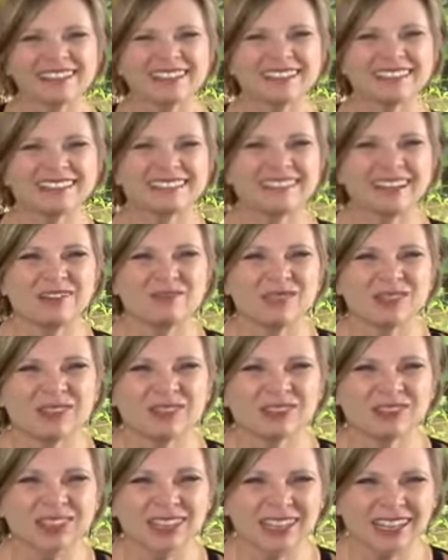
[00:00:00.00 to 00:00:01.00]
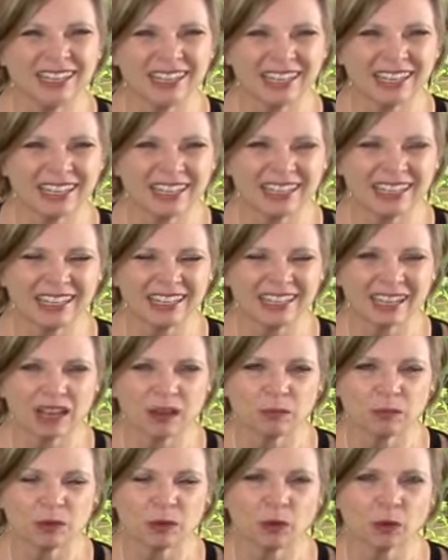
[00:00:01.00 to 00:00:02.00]
December reading,
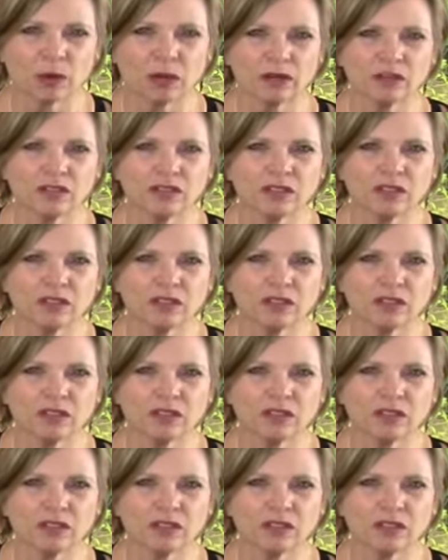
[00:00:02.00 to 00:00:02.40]
Capricorn.